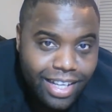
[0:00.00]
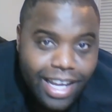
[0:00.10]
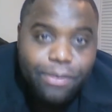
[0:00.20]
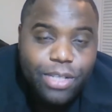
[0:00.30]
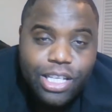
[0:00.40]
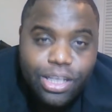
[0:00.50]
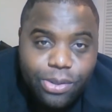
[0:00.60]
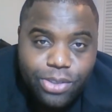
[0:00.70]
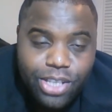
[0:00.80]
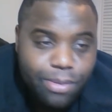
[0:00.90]
it was
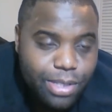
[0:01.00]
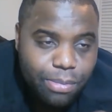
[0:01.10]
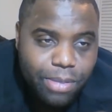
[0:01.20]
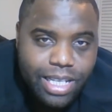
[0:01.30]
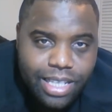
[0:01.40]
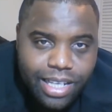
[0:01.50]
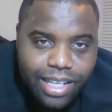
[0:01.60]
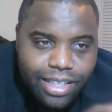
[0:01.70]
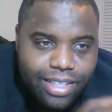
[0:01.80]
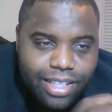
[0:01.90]
huge. It was amazing.
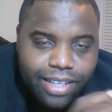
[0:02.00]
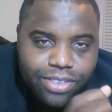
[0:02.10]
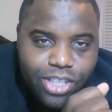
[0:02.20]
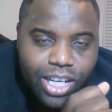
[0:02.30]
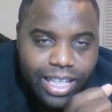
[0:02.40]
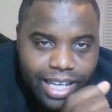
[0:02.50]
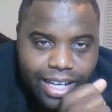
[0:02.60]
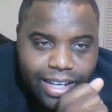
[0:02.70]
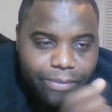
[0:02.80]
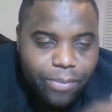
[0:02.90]
It looks
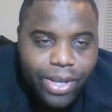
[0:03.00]
gigantic.